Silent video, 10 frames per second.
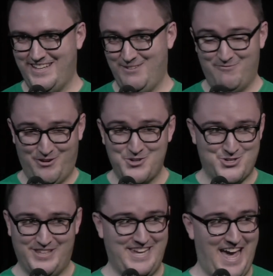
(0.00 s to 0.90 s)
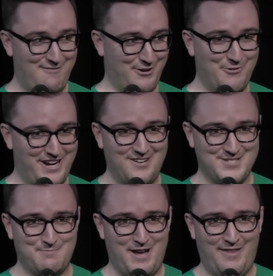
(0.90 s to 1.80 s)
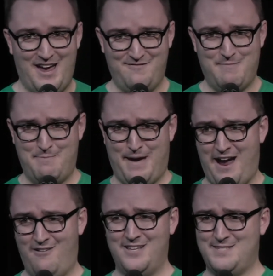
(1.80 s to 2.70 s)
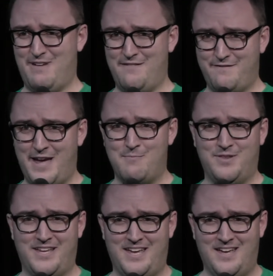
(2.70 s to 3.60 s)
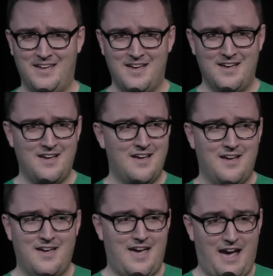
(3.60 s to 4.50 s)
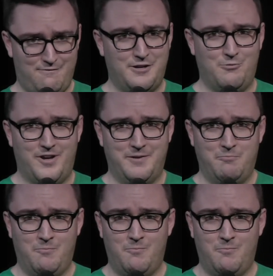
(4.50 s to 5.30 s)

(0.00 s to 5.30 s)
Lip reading: virtually everyone else in my life, my parents, my family, everyone.